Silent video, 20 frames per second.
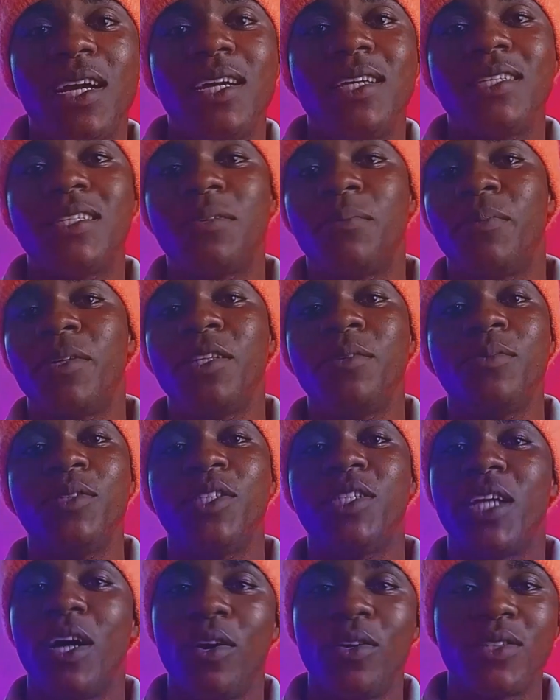Hey guys, my
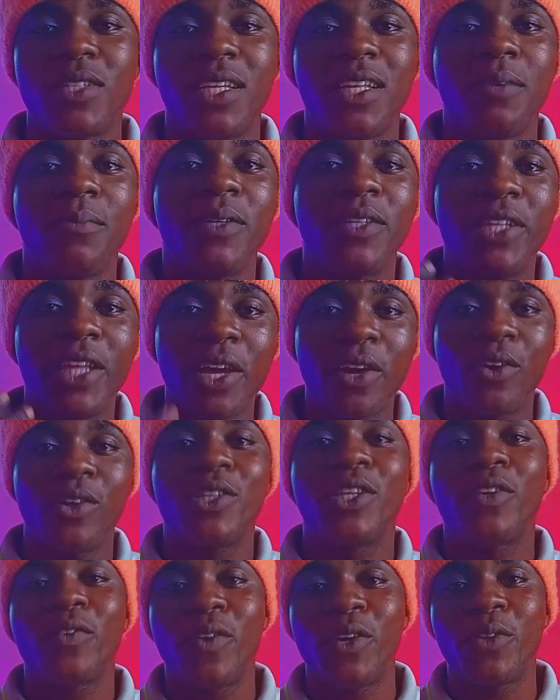name is Charles and I'm a
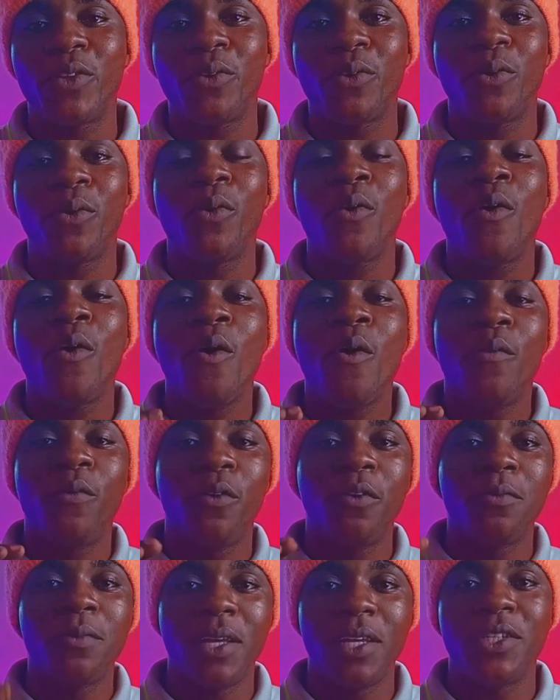tech content creator
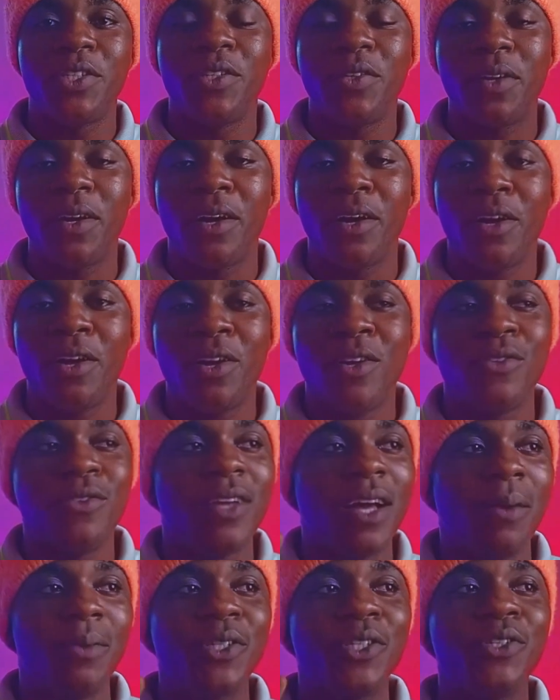from Nigeria.
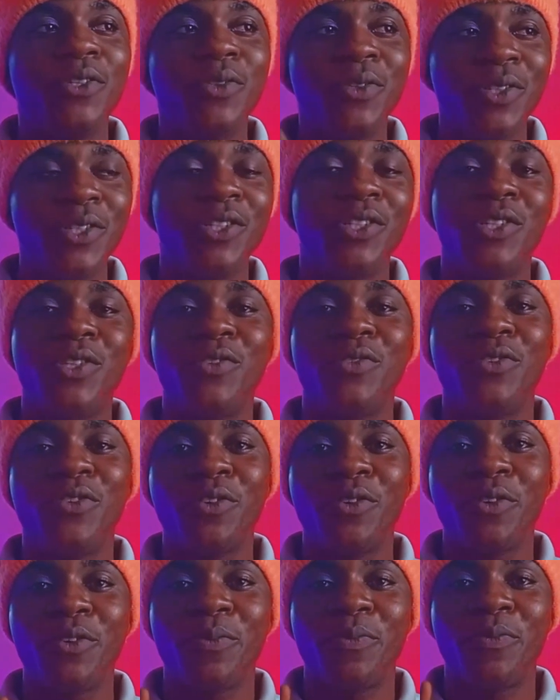So I'm actually doing this
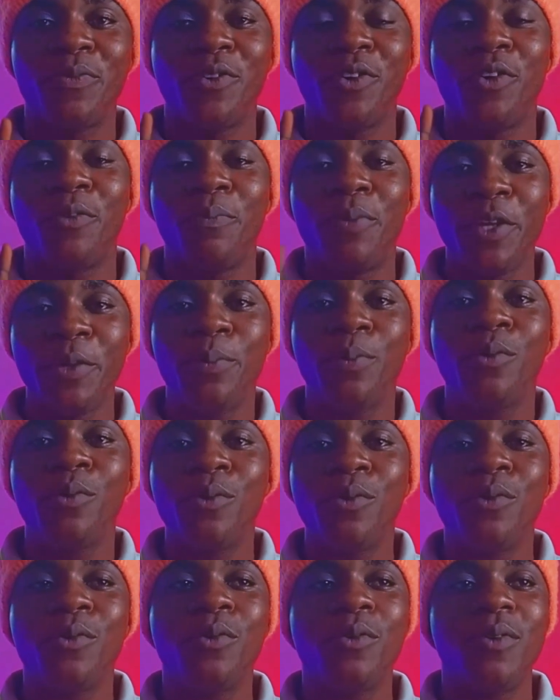intro for
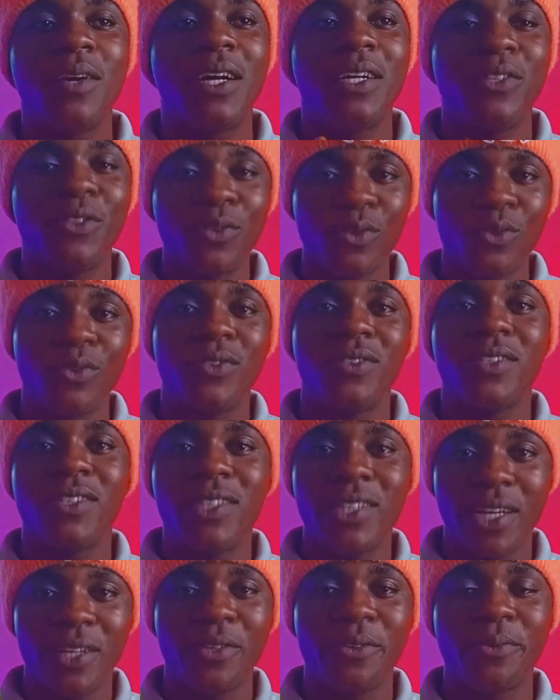people who are new to
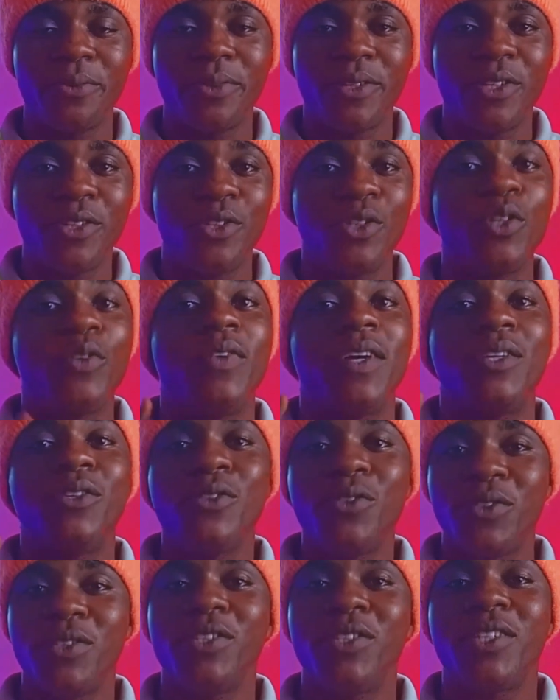this channel. So if
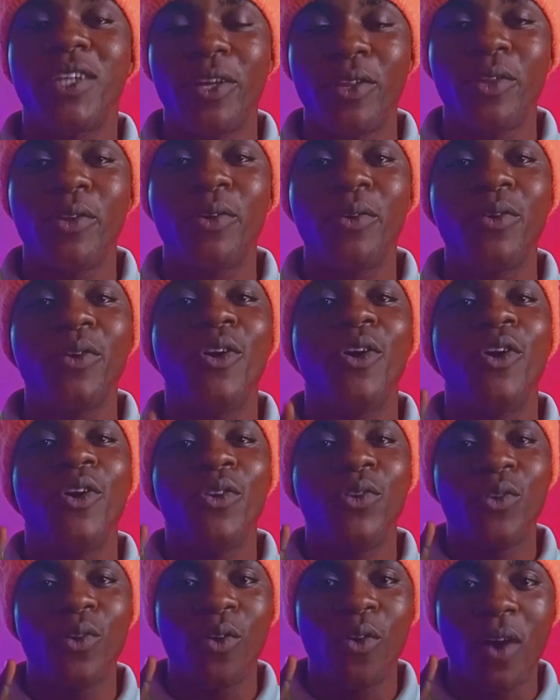you are new to this channel,
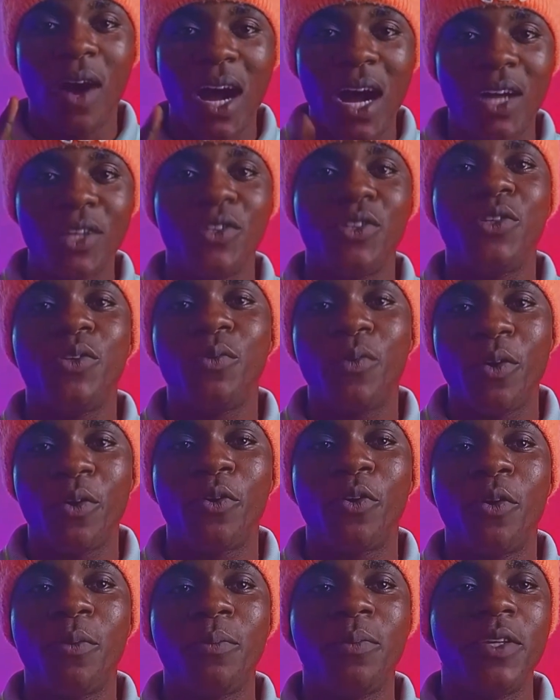you're actually
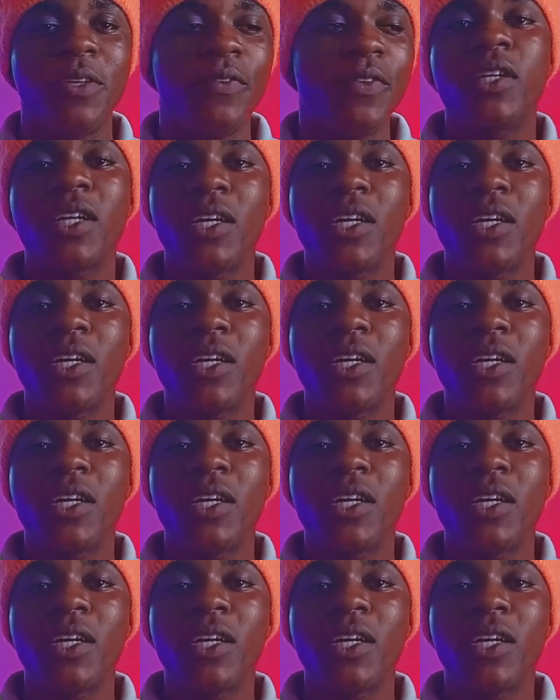welcome.